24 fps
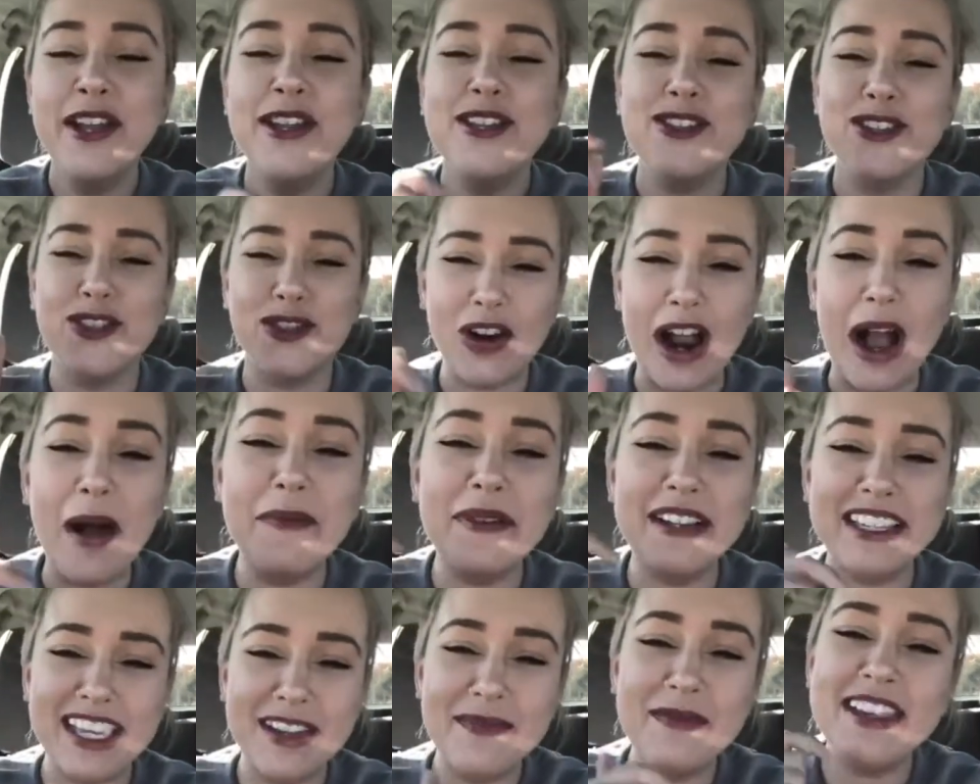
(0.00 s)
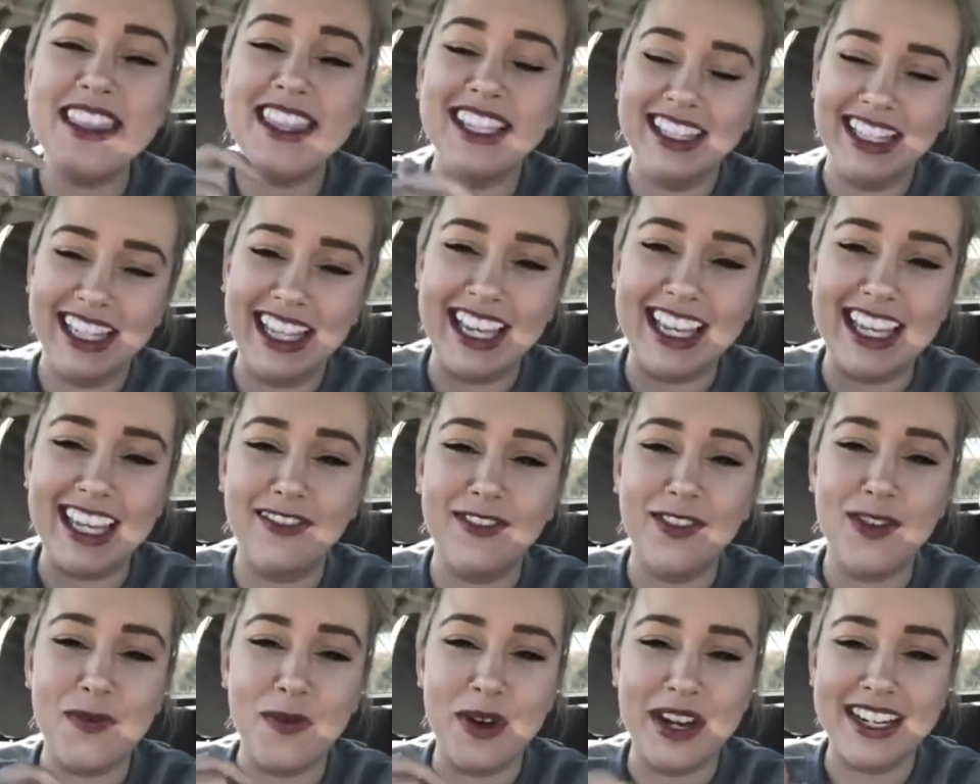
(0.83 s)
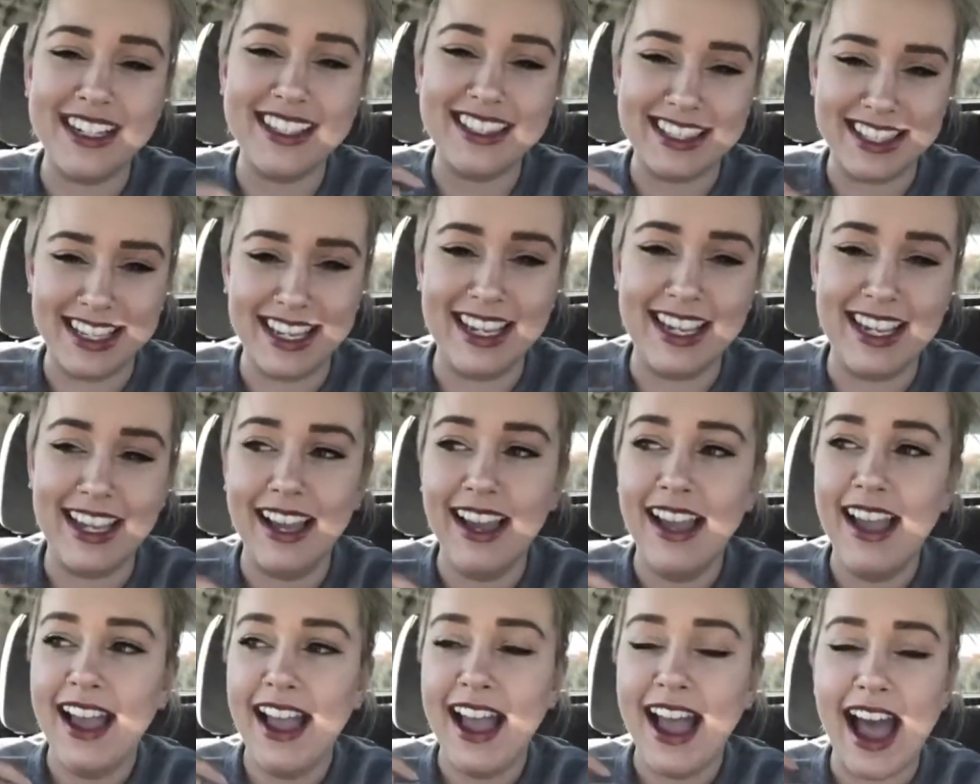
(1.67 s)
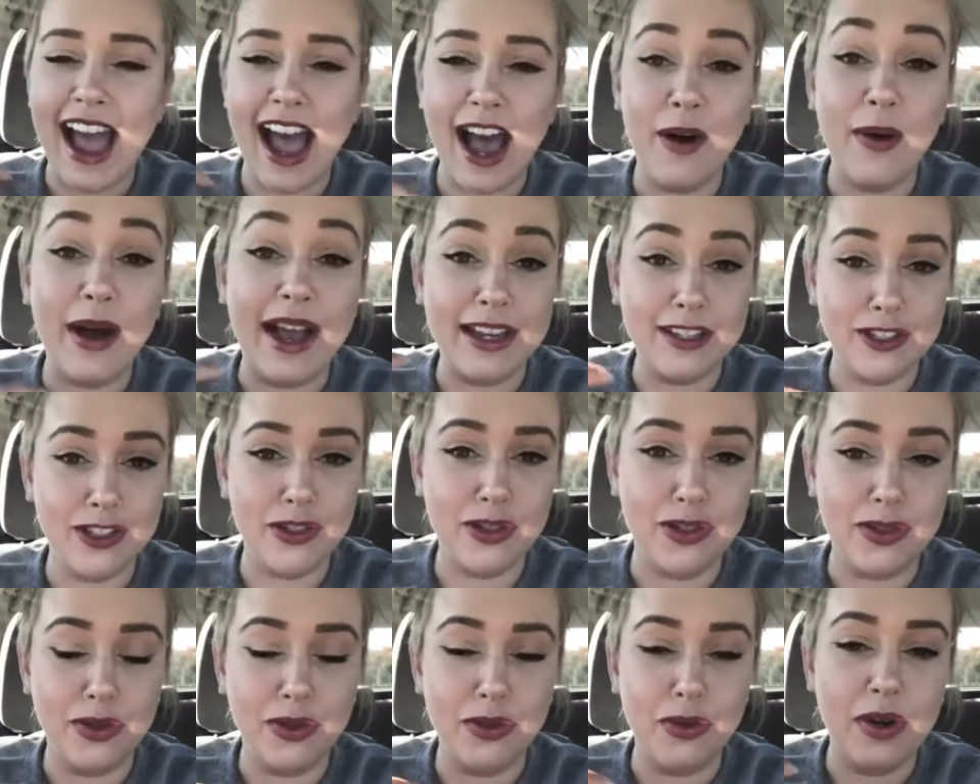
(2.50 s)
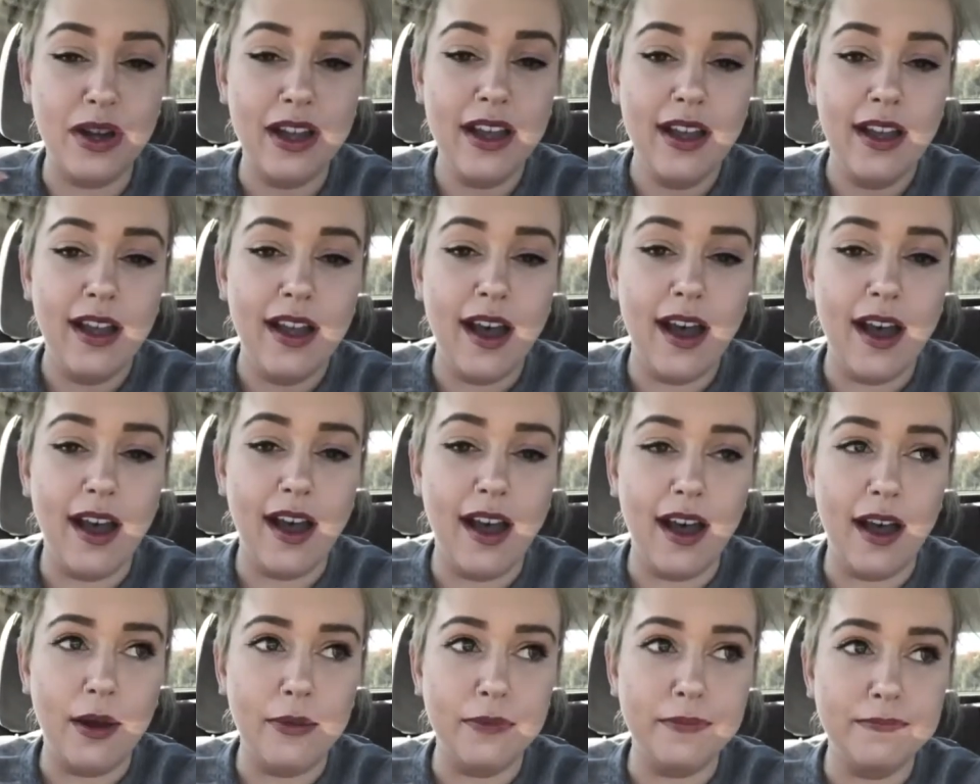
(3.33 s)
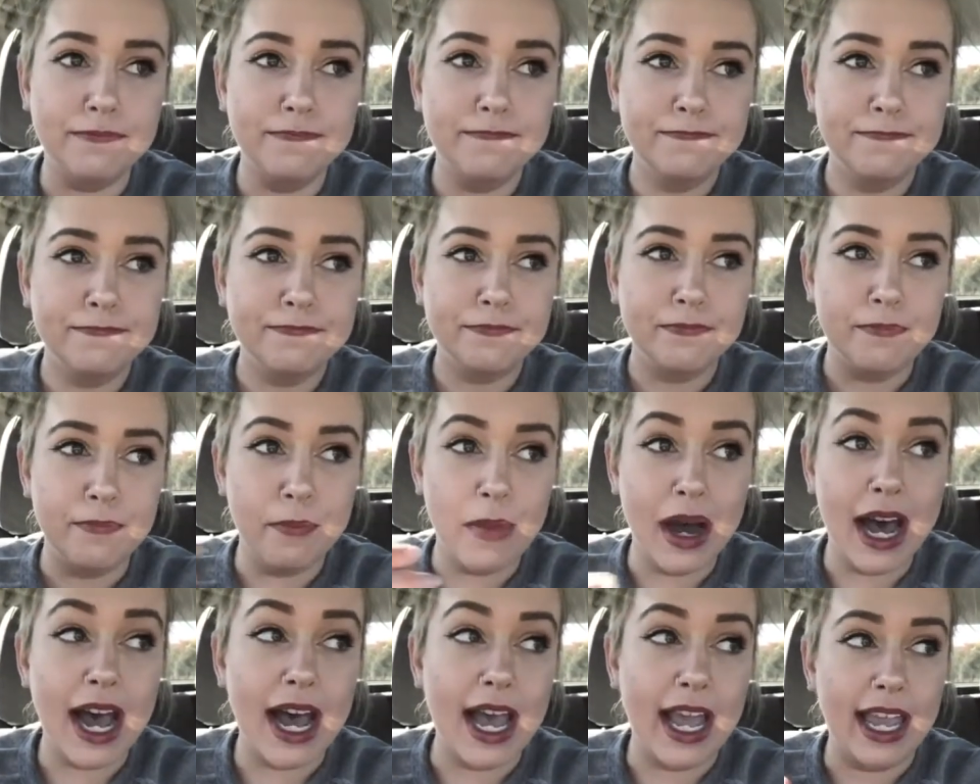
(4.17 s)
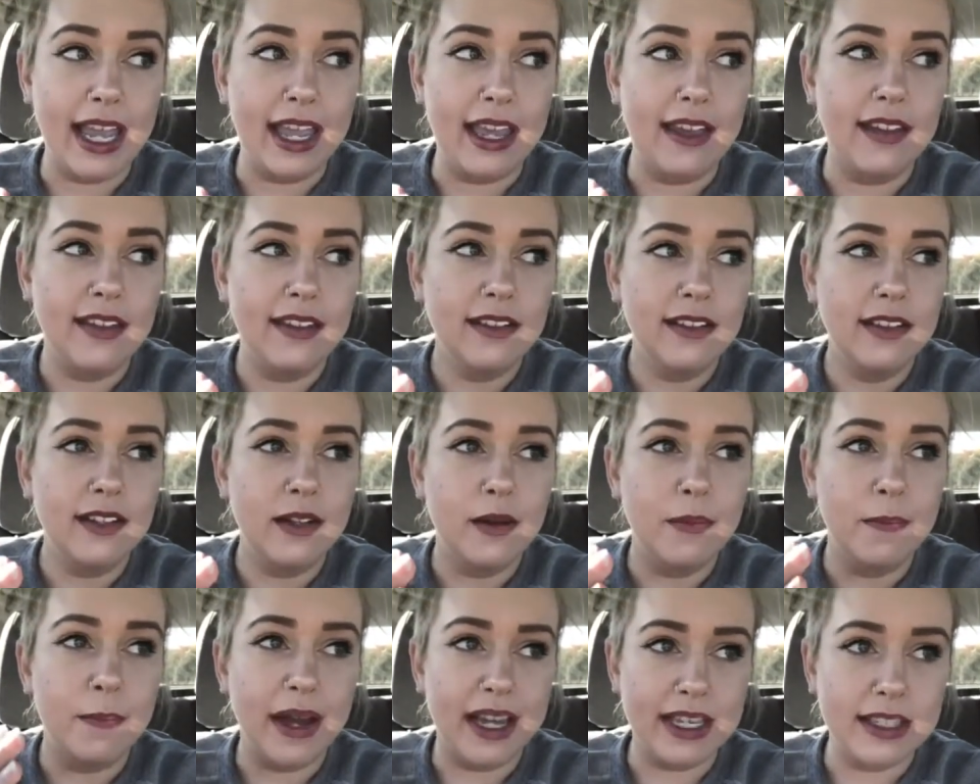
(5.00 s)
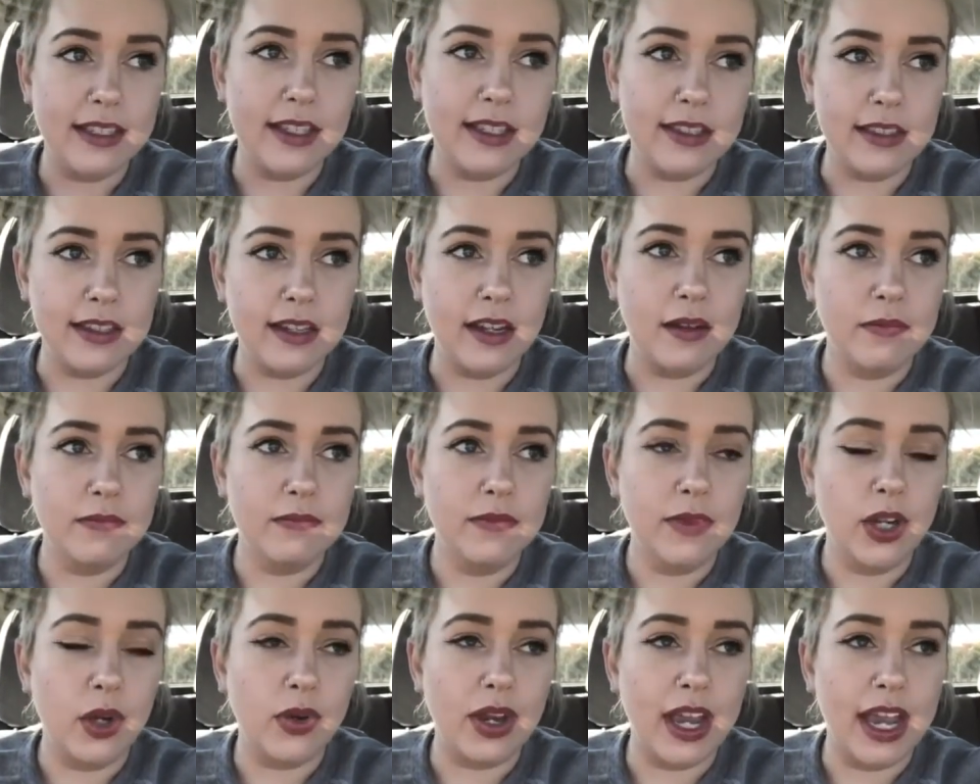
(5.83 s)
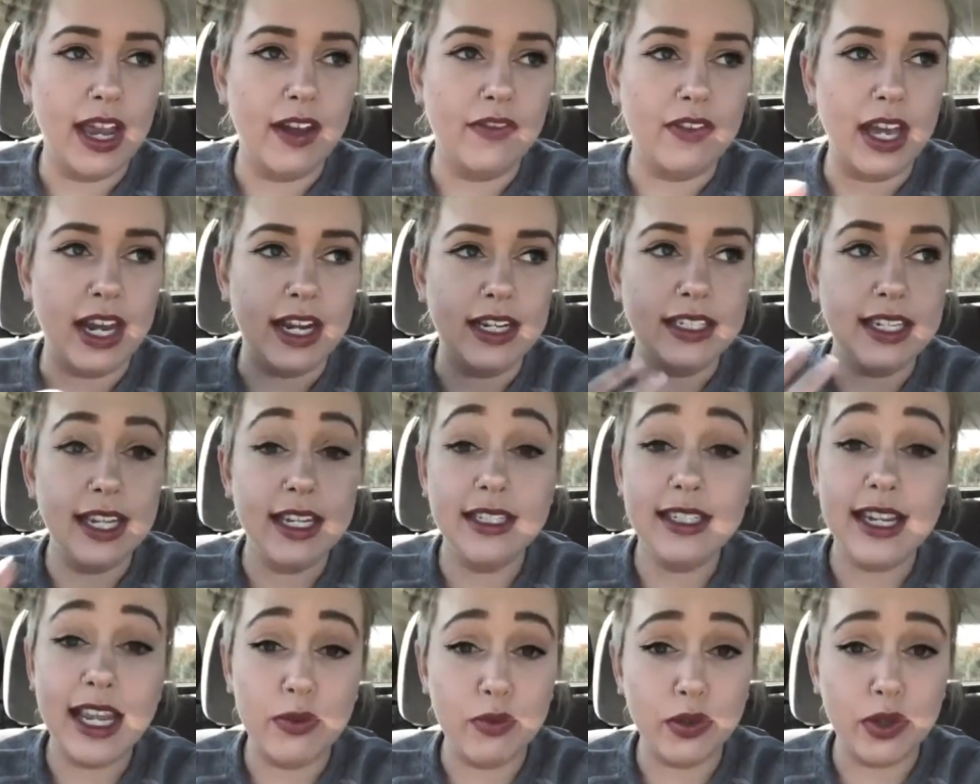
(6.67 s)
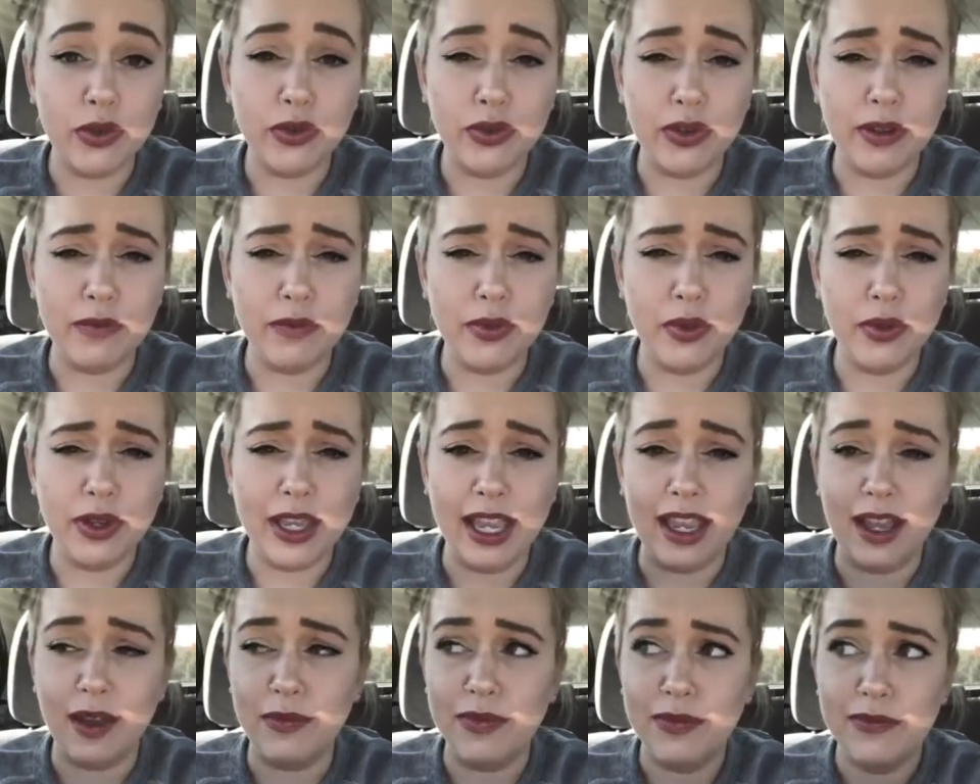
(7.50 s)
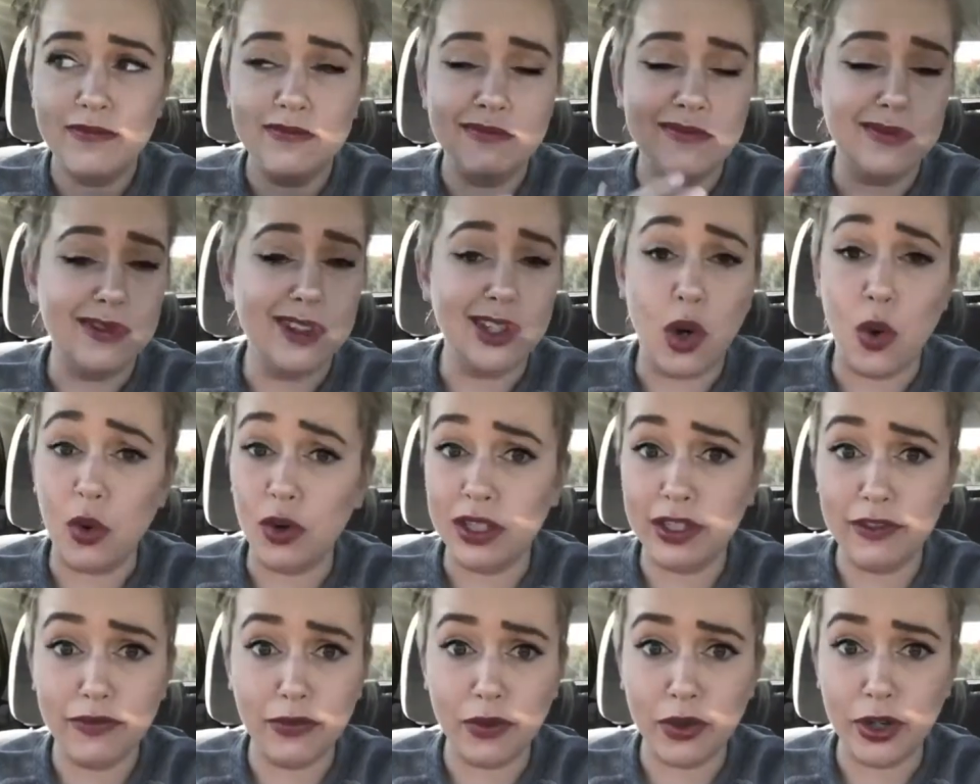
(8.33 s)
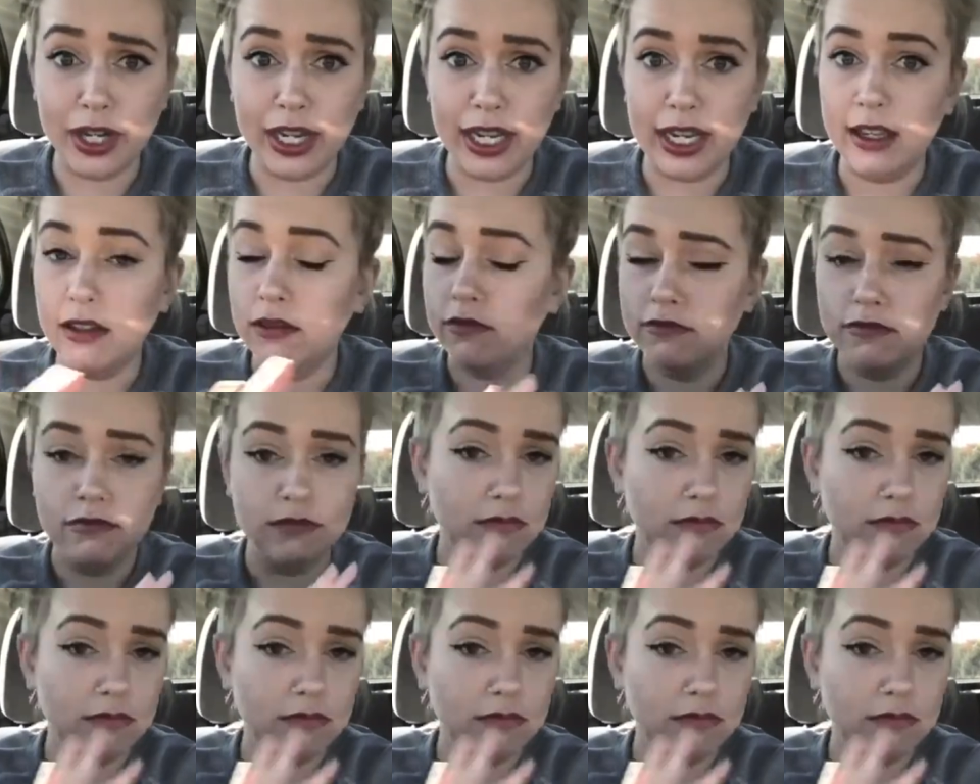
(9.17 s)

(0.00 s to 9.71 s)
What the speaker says: Give me the link if you want to see how I do my system. Okay, I've got a 10-day recruiting boot camp, totally free.